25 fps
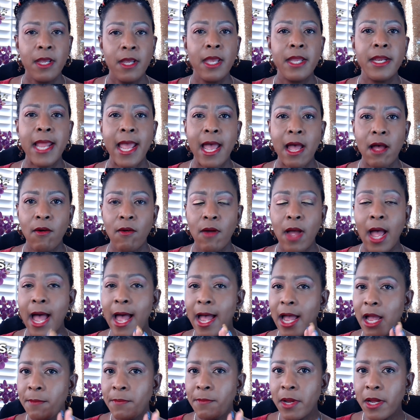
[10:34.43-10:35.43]
Now,
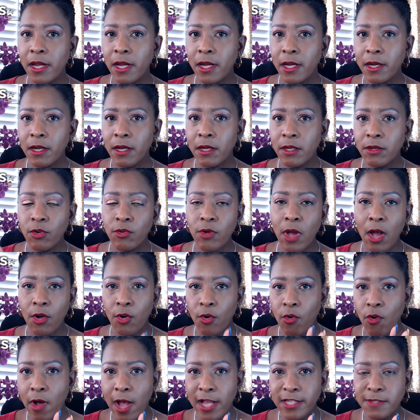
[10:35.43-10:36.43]
I'm a
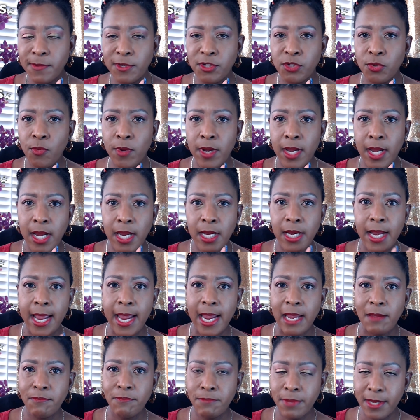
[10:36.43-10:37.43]
cross between
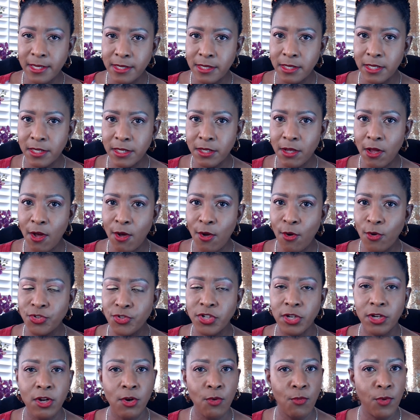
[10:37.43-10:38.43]
a business coach,
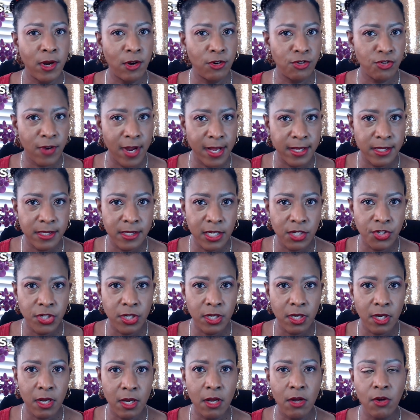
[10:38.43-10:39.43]
a career
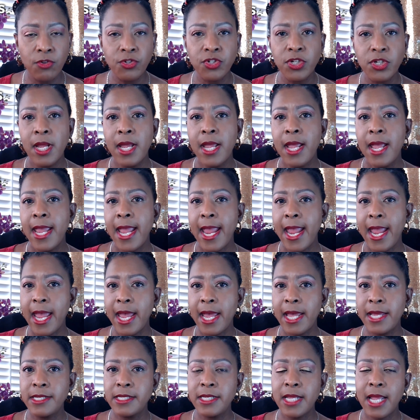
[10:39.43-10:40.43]
transition coach,
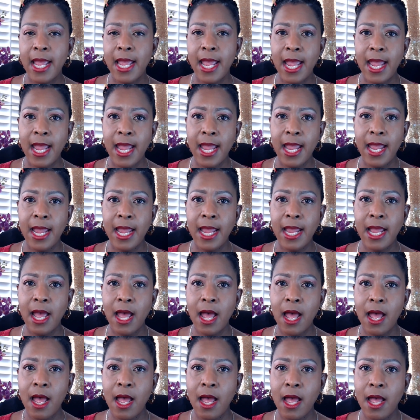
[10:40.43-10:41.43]
and a
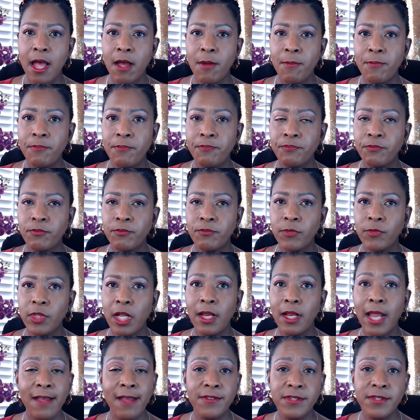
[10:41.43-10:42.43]

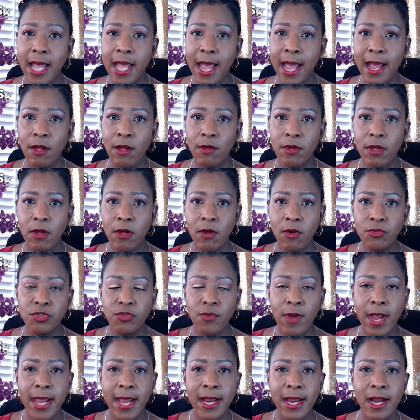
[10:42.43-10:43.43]
lifestyle coach,
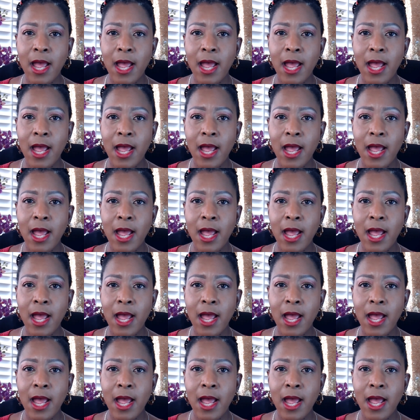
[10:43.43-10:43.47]
right?